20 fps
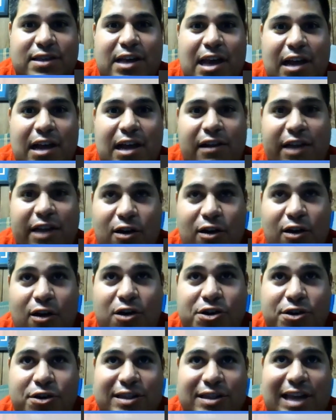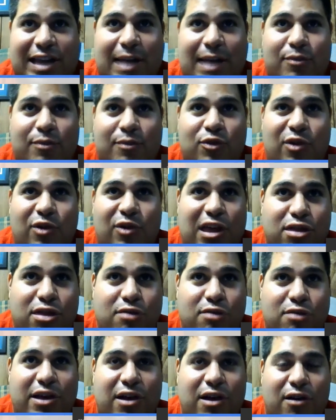Clayton Kershaw's let up
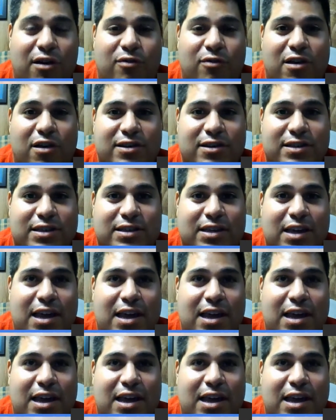23 earned runs,